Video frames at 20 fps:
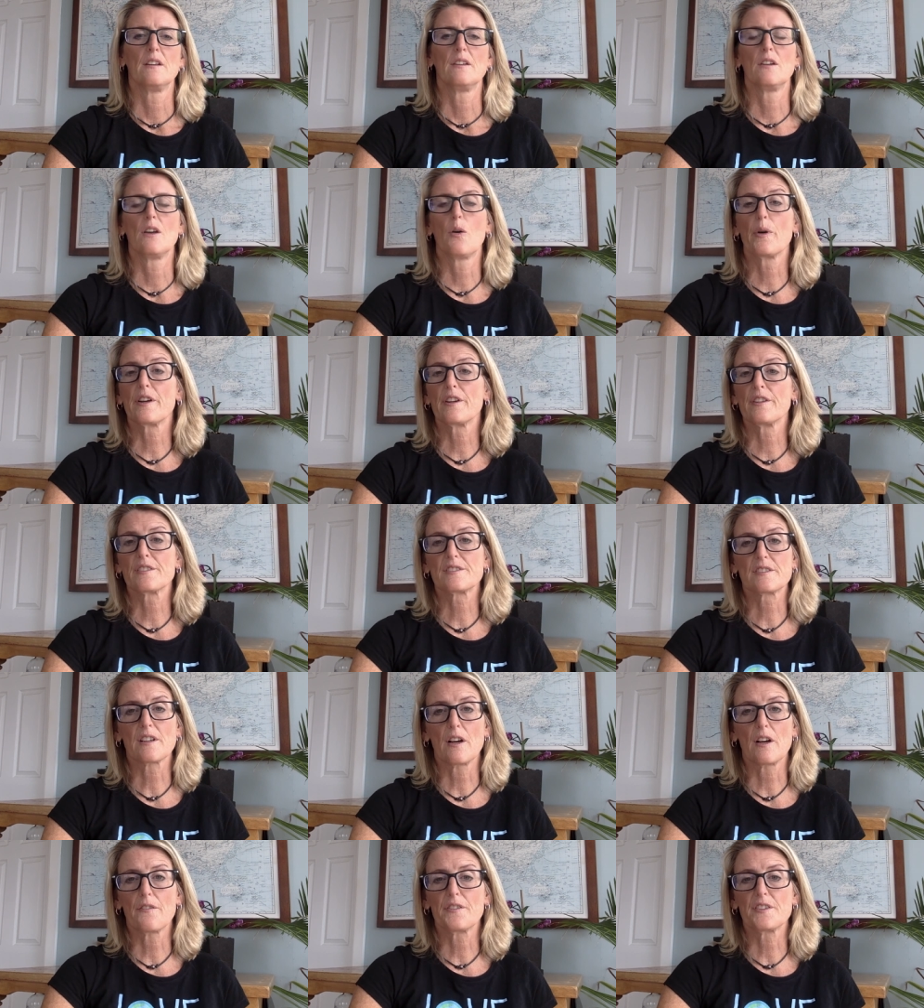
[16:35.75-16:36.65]
Knowing
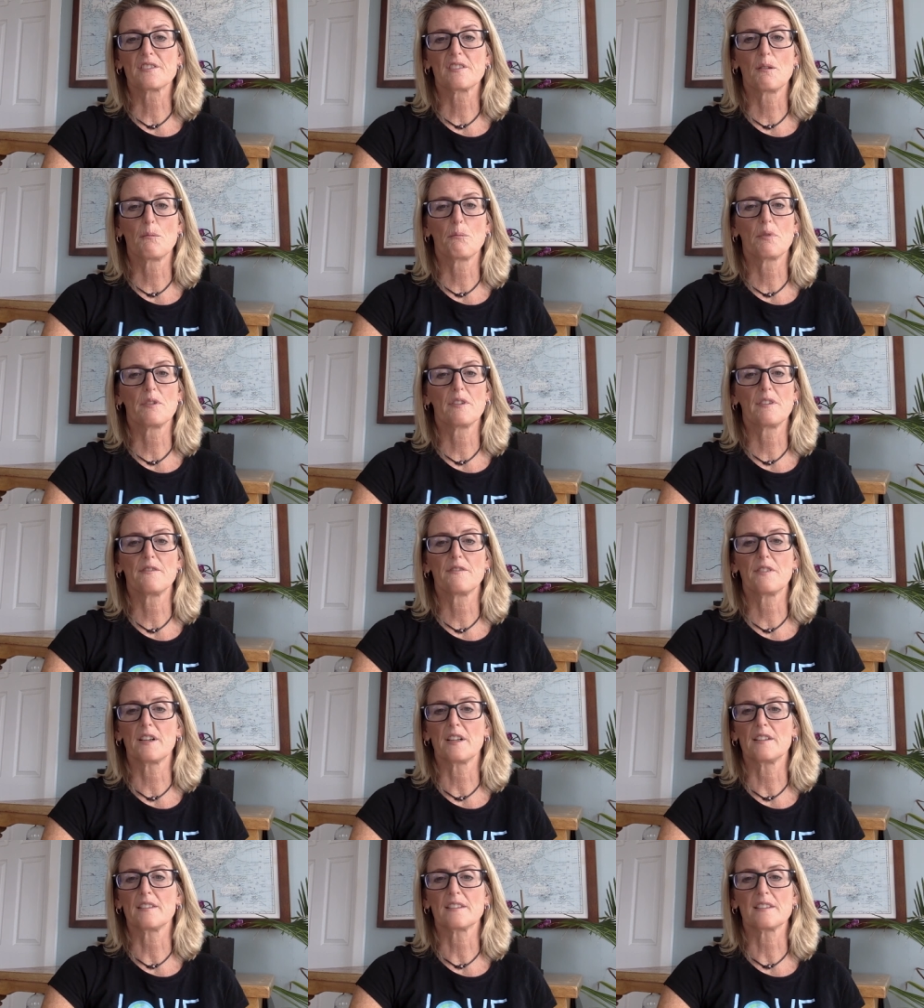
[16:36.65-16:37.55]
yourself is simple
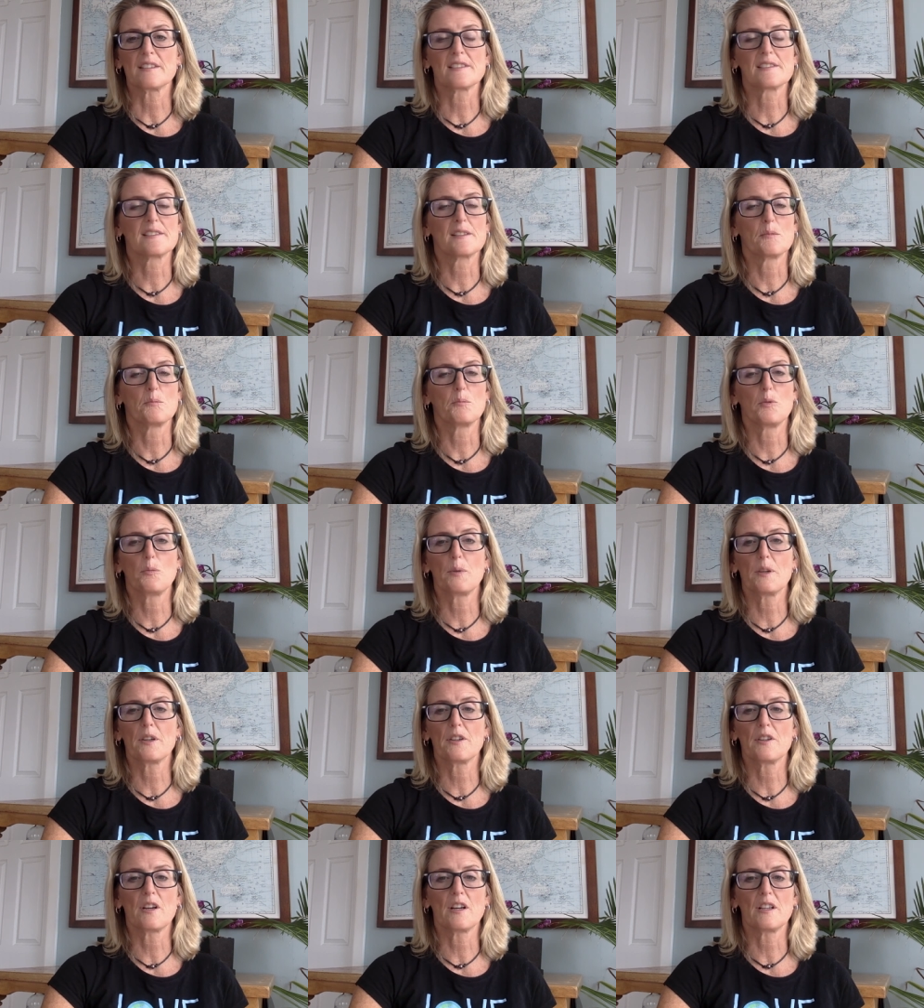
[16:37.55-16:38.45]
advice. It's simple
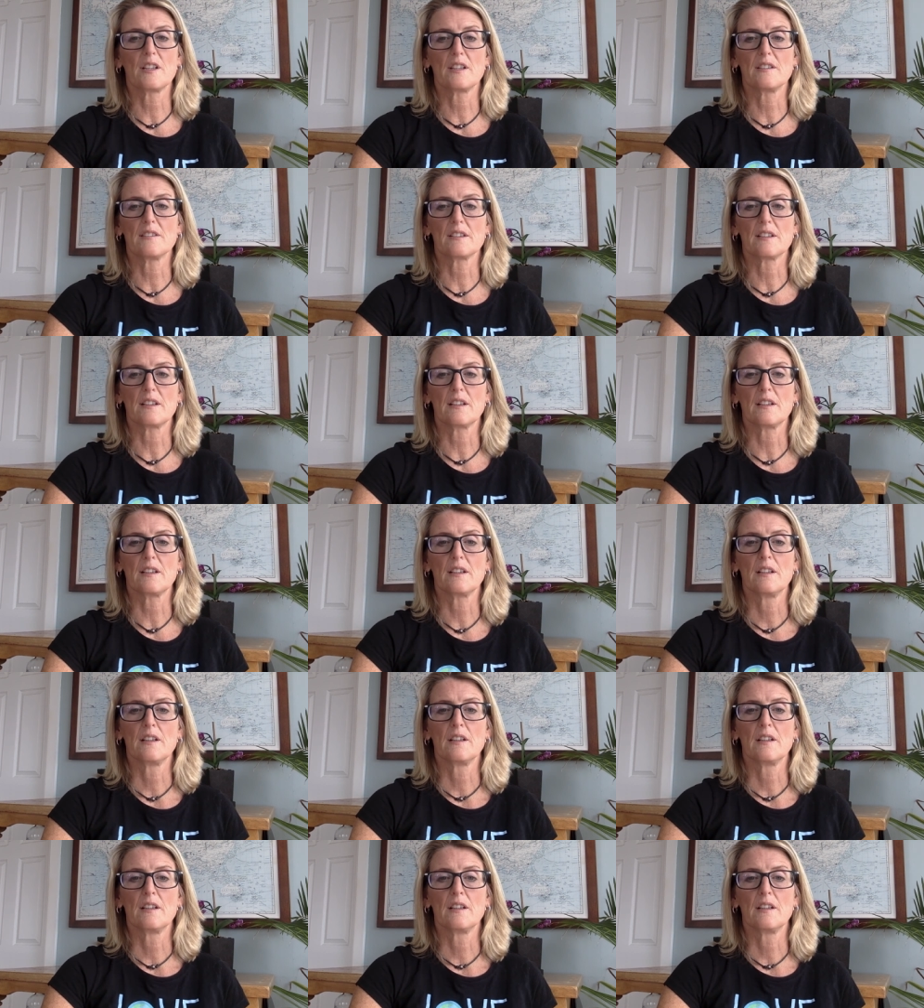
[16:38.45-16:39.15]
but not easy.